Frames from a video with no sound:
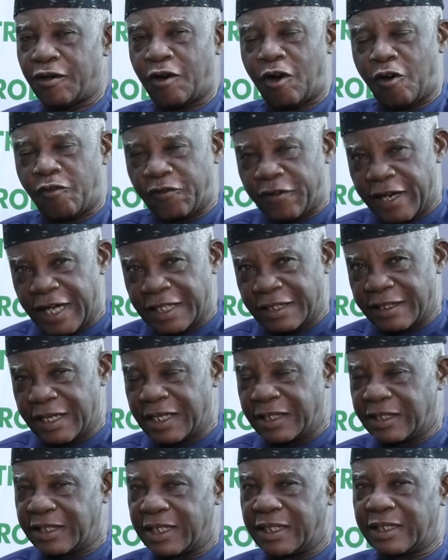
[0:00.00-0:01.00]
of
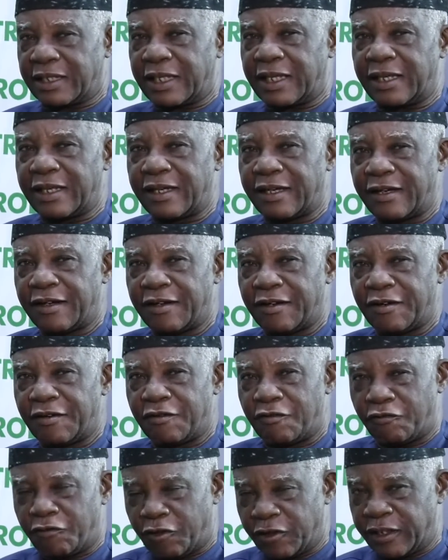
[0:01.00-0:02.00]
Nigeria Center
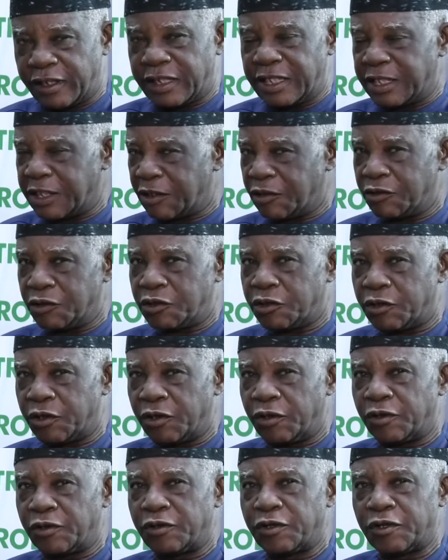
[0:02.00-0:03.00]
for Disease
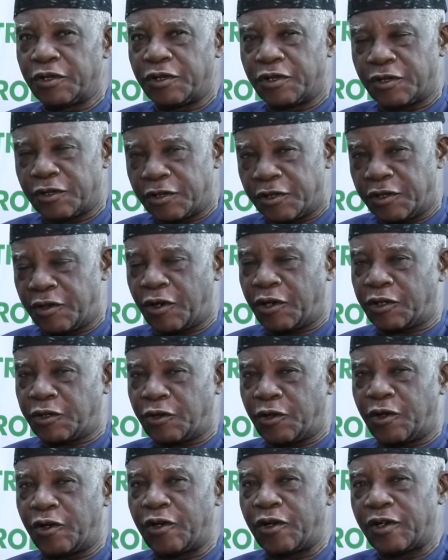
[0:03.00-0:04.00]
Control, Dr.